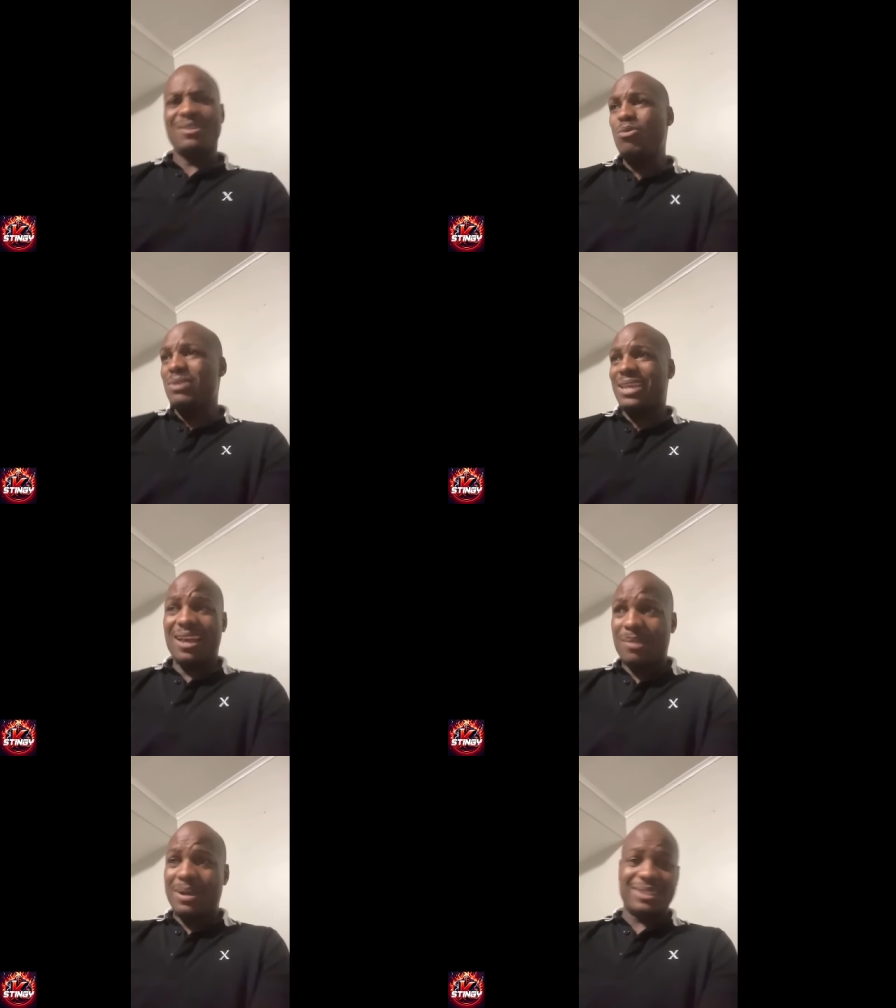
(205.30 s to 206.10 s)
Who
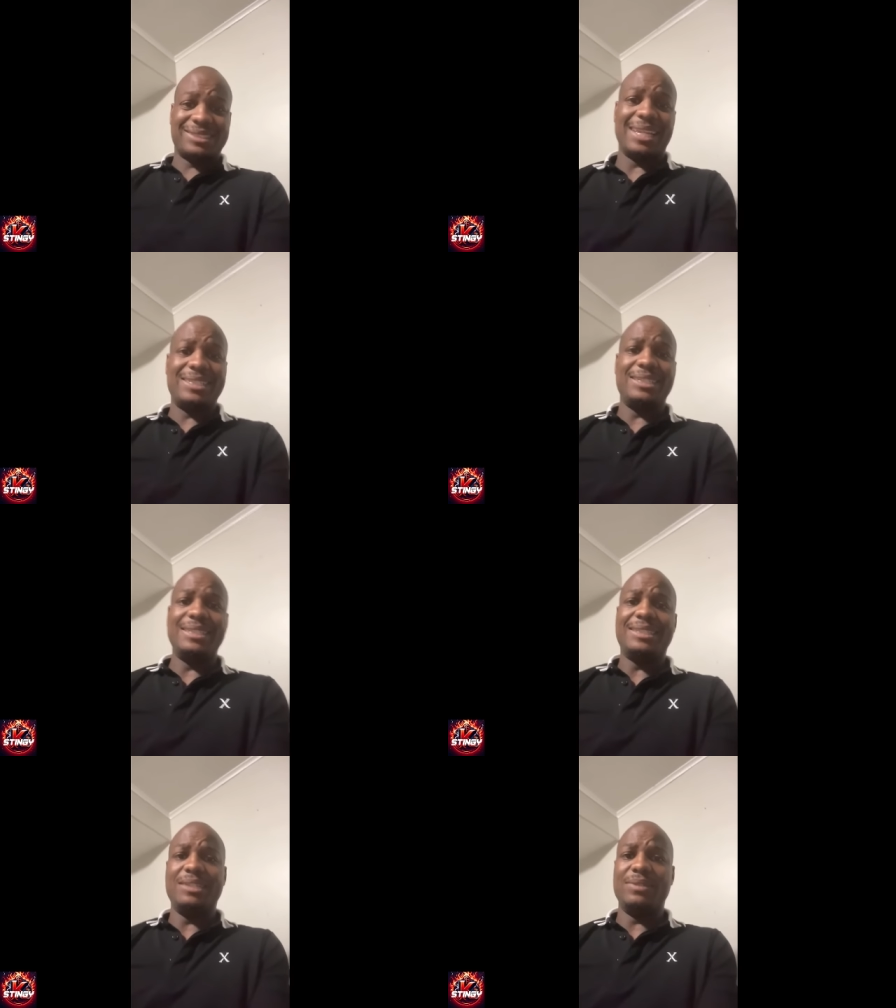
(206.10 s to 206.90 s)
care about Say
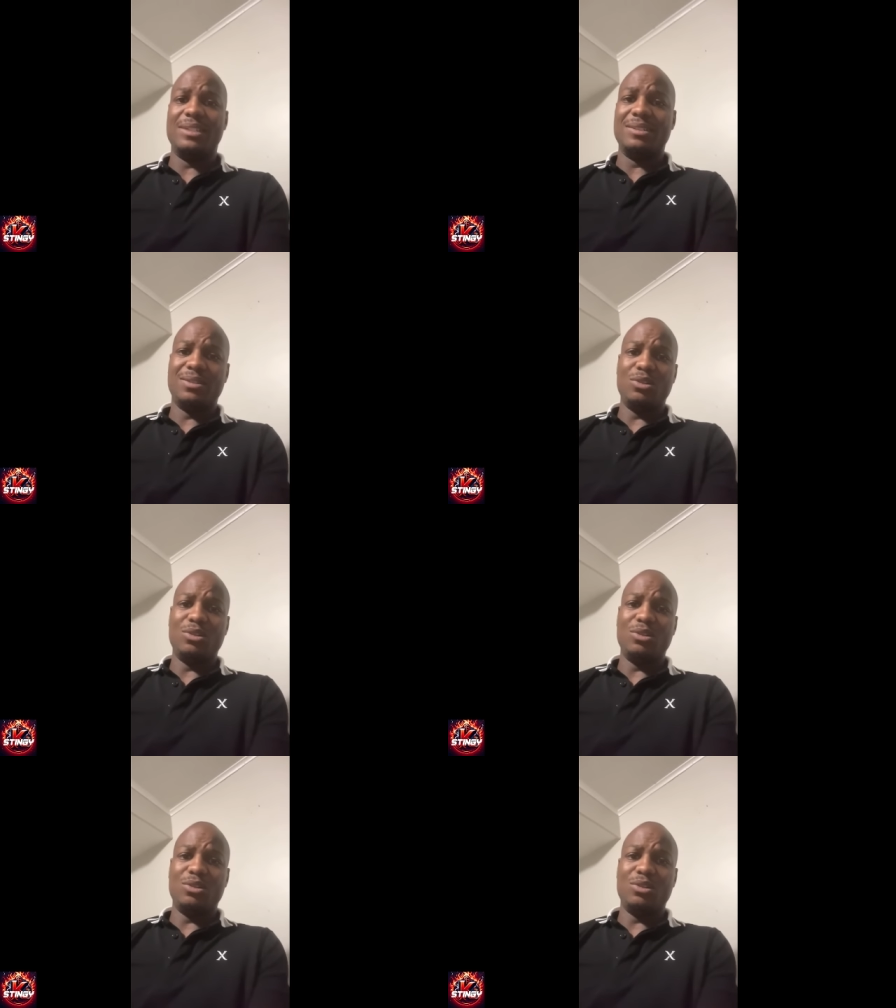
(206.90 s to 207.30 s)
TV?